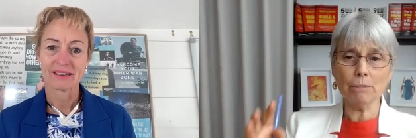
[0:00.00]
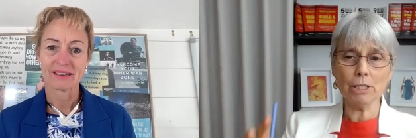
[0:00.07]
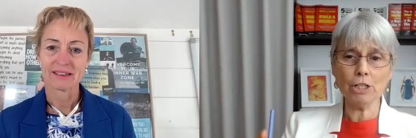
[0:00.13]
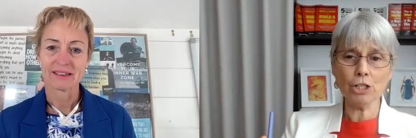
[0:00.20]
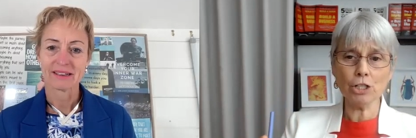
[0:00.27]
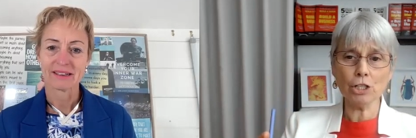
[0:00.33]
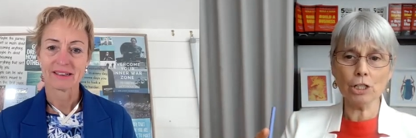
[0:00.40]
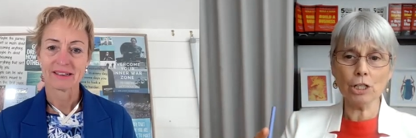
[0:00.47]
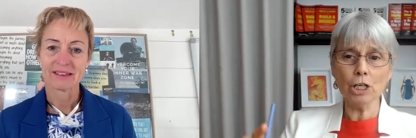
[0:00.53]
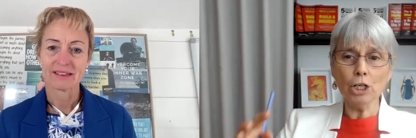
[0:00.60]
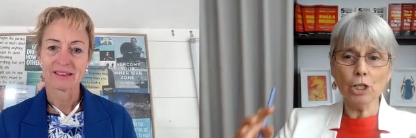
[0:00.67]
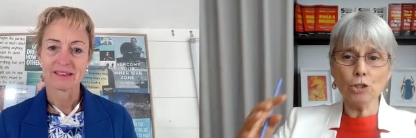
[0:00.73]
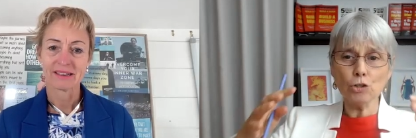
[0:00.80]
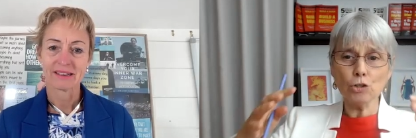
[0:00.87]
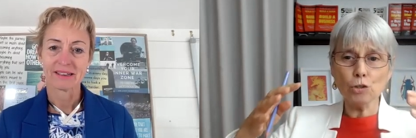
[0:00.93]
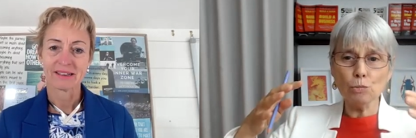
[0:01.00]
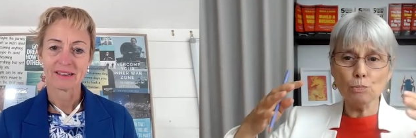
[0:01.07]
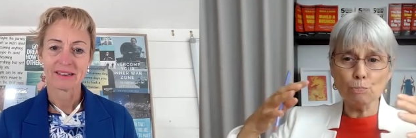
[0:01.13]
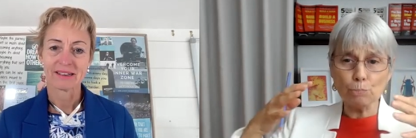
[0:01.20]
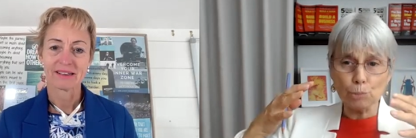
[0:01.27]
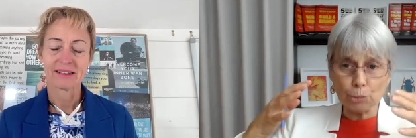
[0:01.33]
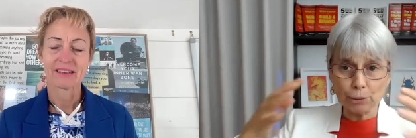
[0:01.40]
Speaker 1: mission to
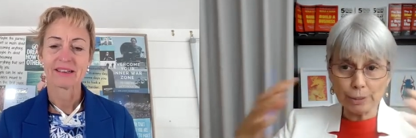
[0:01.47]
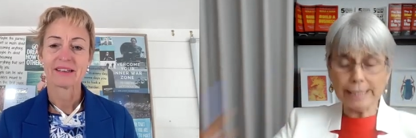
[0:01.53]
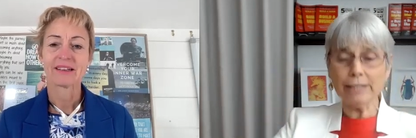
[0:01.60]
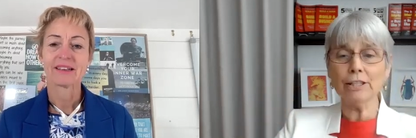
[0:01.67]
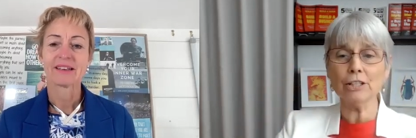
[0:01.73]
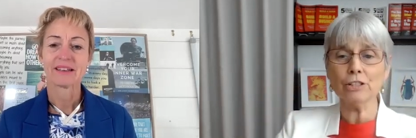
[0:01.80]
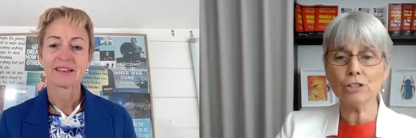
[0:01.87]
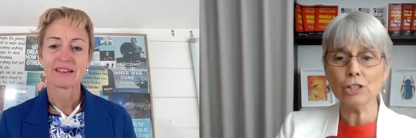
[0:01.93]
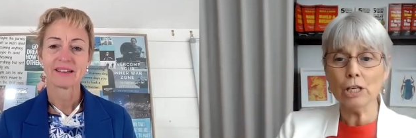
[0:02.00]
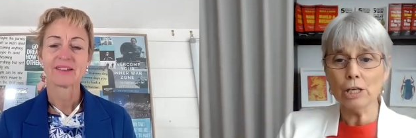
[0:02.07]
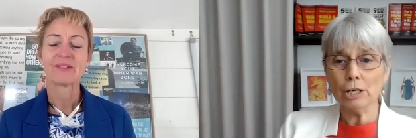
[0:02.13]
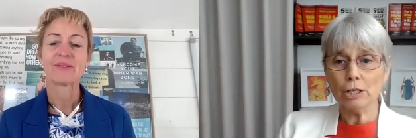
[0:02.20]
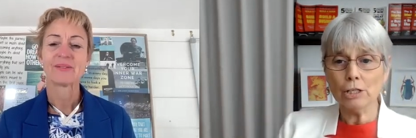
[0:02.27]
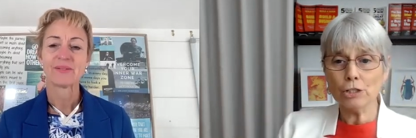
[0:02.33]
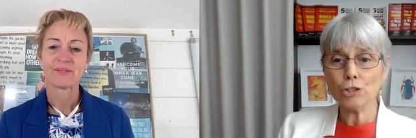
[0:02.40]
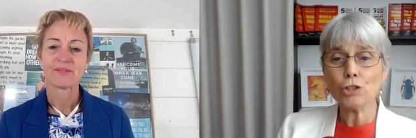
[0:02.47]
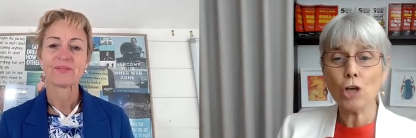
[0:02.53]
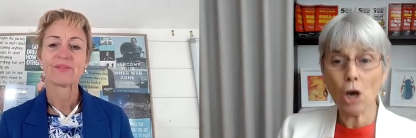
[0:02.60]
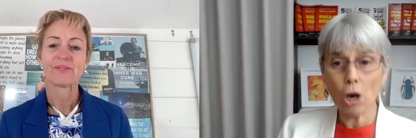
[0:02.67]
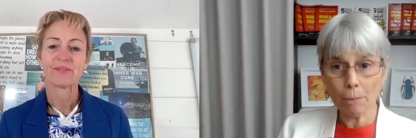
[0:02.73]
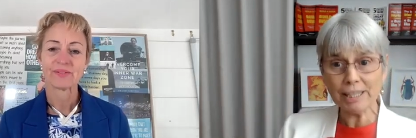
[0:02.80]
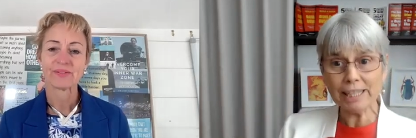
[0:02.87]
bring this
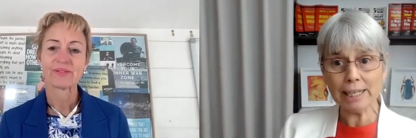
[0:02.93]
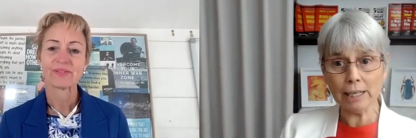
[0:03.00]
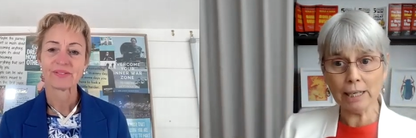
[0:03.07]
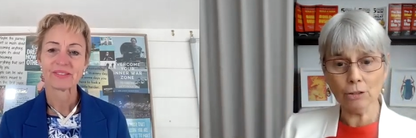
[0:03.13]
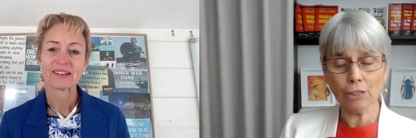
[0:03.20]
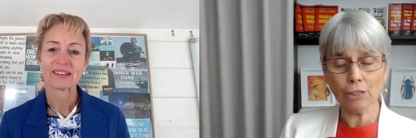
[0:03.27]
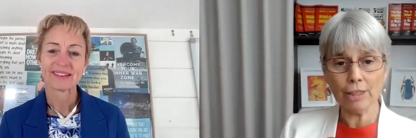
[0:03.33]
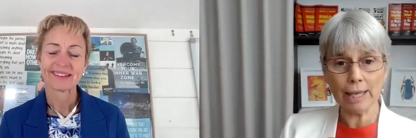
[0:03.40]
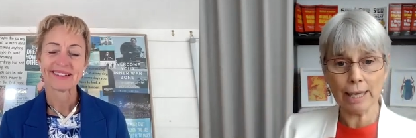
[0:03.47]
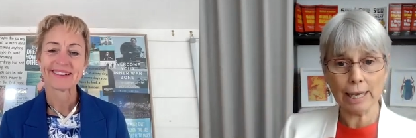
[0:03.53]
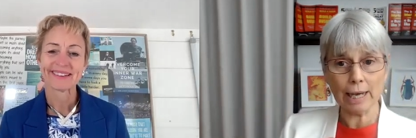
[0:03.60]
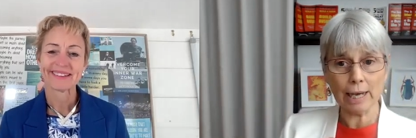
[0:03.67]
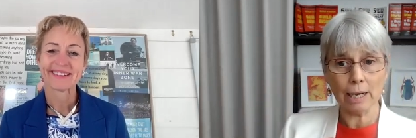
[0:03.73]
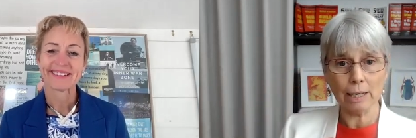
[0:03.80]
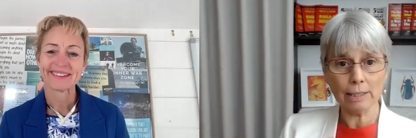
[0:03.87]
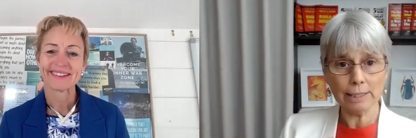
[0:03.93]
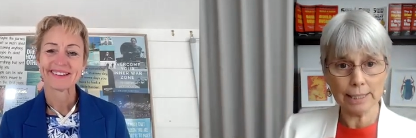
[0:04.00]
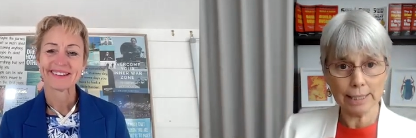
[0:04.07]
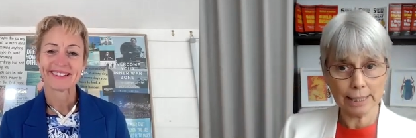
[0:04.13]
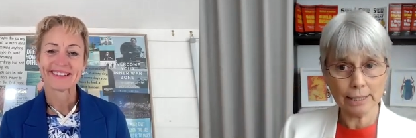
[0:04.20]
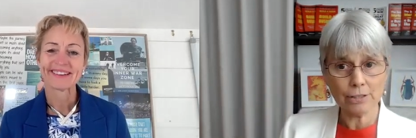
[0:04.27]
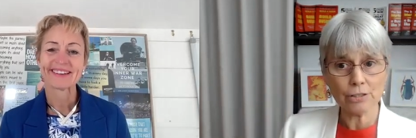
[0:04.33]
topic out there.
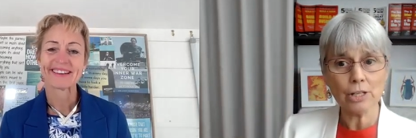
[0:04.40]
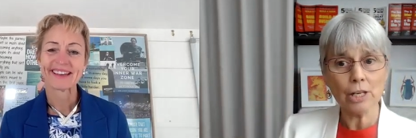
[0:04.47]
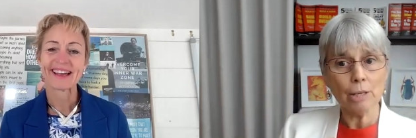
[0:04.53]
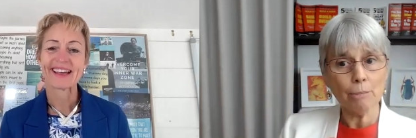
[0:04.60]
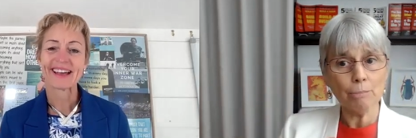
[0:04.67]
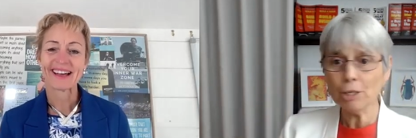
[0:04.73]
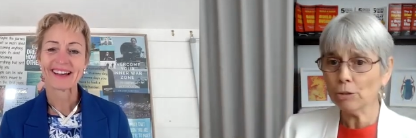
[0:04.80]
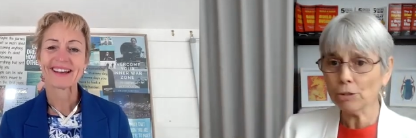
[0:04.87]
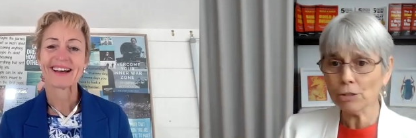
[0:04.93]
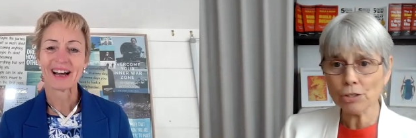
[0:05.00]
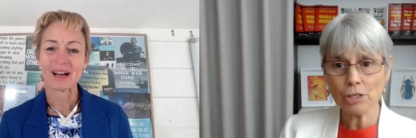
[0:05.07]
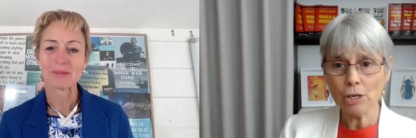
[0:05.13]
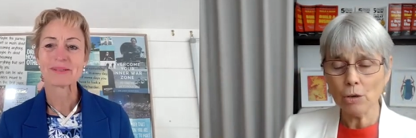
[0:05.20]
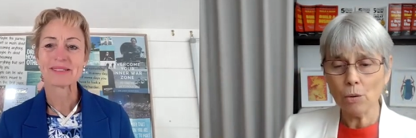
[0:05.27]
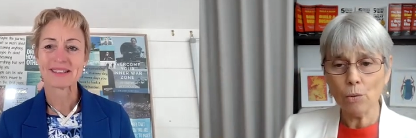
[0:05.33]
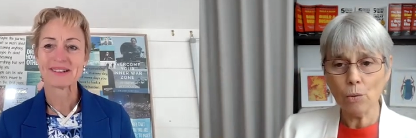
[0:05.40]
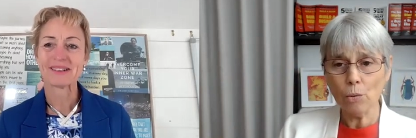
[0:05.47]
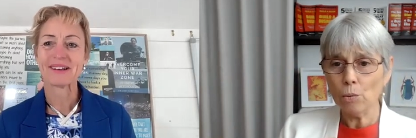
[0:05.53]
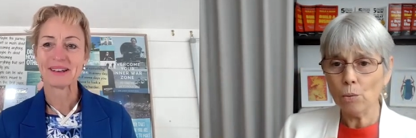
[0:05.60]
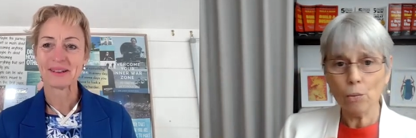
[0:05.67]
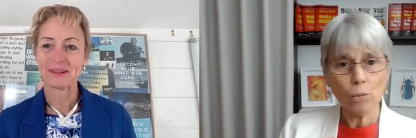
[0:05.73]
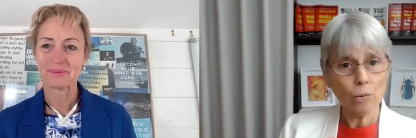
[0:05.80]
Yes, because
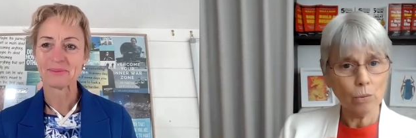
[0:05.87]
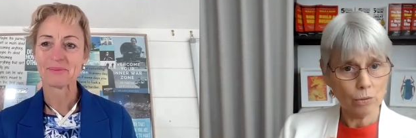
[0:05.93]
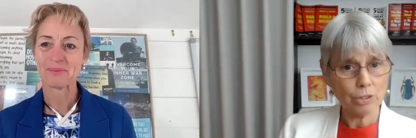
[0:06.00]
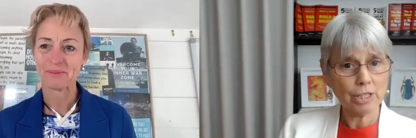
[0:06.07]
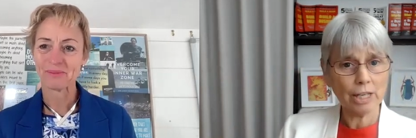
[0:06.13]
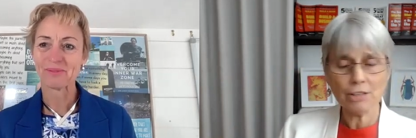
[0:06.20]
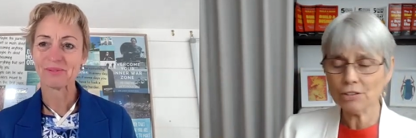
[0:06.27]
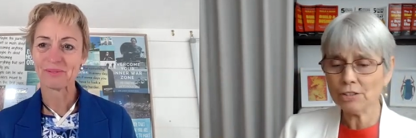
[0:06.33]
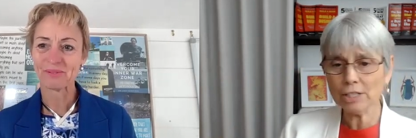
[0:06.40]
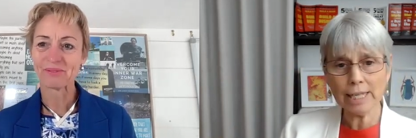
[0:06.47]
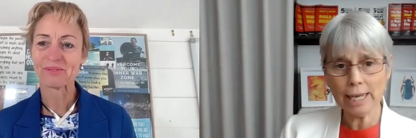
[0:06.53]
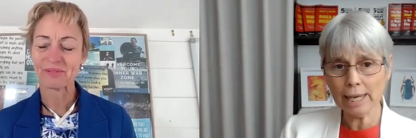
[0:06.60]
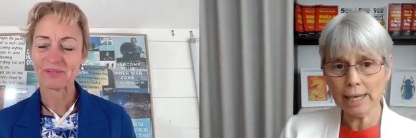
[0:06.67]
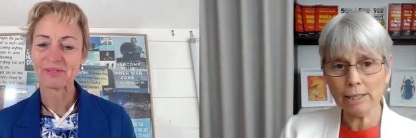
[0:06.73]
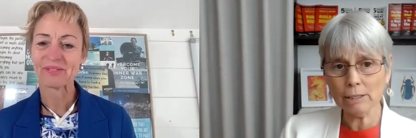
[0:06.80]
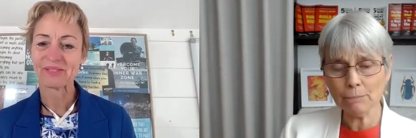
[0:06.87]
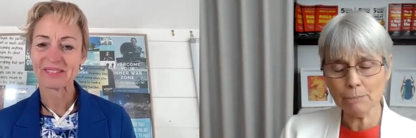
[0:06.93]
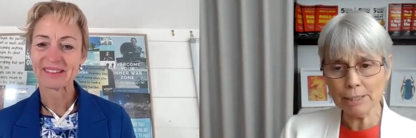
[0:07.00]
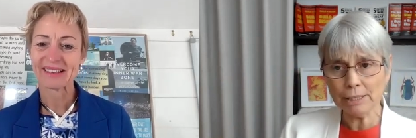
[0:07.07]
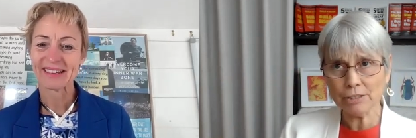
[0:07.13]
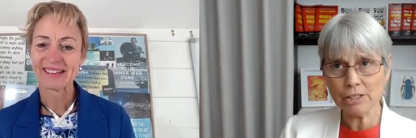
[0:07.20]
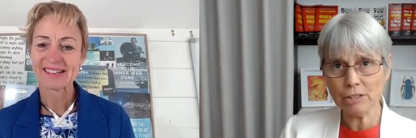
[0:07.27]
Absolutely. does yeah. Mm. it help,
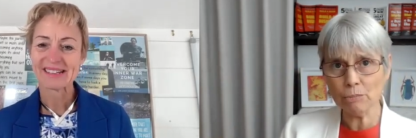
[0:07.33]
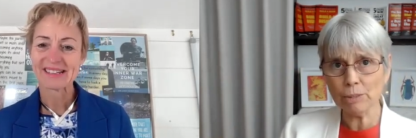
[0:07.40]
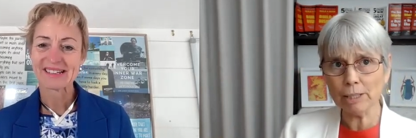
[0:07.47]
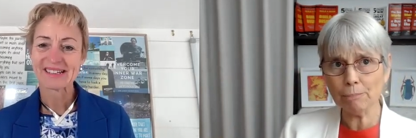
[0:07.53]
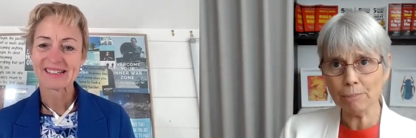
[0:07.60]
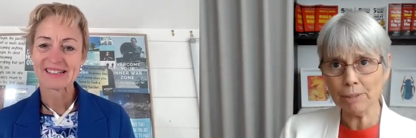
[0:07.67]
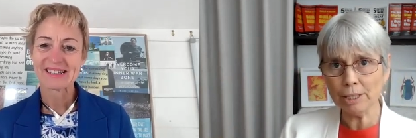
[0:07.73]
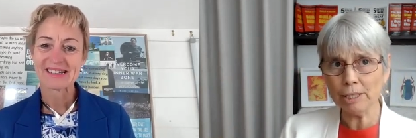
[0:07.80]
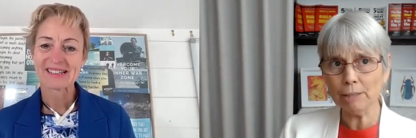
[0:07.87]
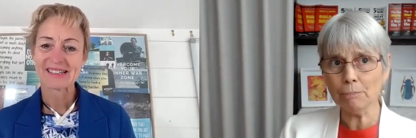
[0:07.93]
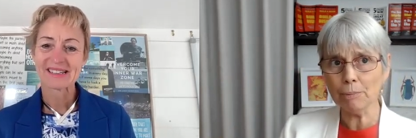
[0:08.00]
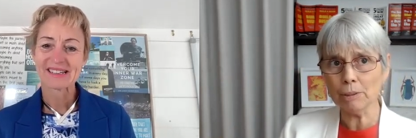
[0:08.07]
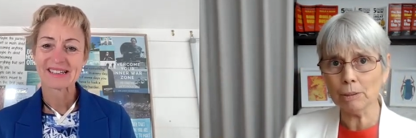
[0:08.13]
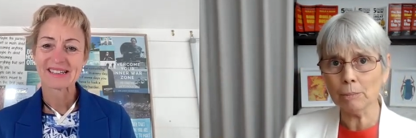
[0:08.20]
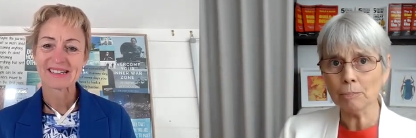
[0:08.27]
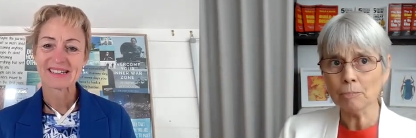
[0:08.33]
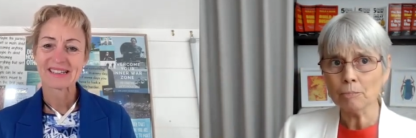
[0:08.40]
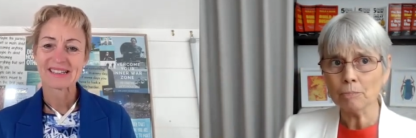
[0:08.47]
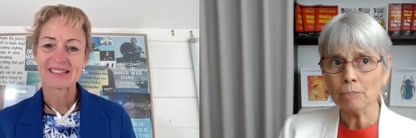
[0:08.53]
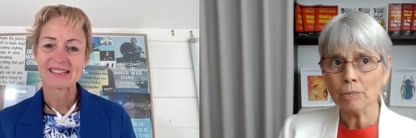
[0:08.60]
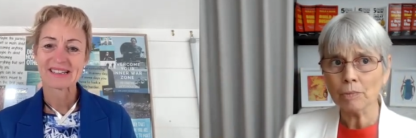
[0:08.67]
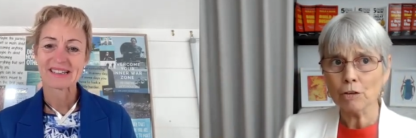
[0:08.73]
Lizzy, when people
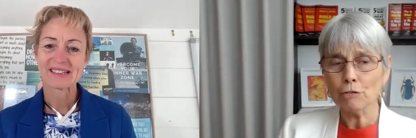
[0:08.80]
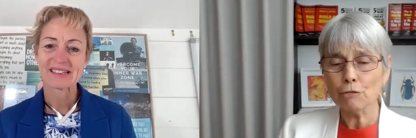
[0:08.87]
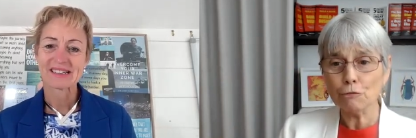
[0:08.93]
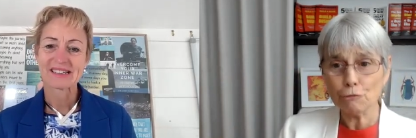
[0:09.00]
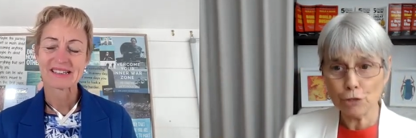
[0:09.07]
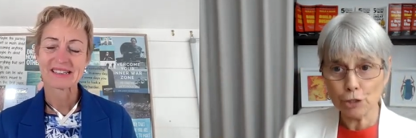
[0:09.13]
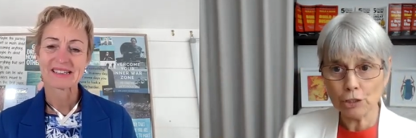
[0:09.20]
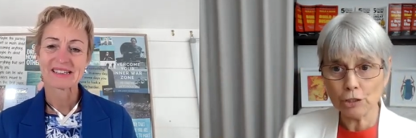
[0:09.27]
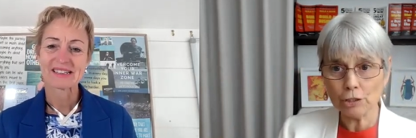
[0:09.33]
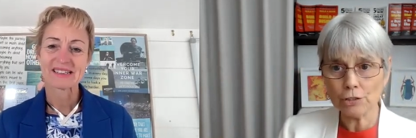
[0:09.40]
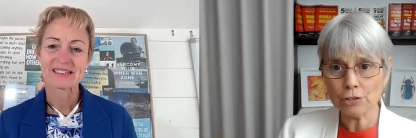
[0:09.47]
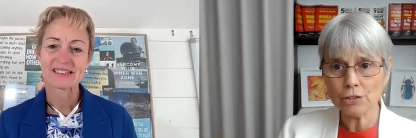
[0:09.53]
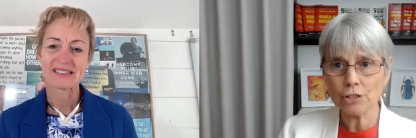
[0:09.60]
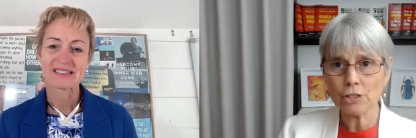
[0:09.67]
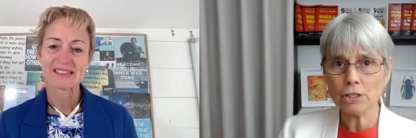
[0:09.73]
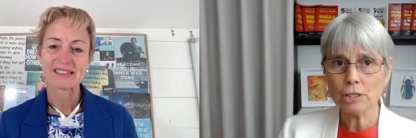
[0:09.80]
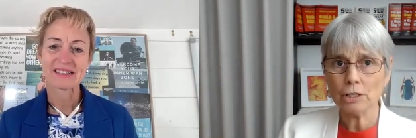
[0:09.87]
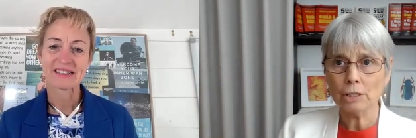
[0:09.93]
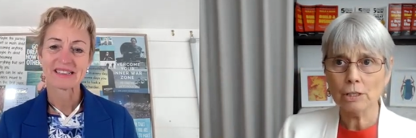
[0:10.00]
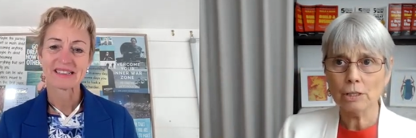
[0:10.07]
first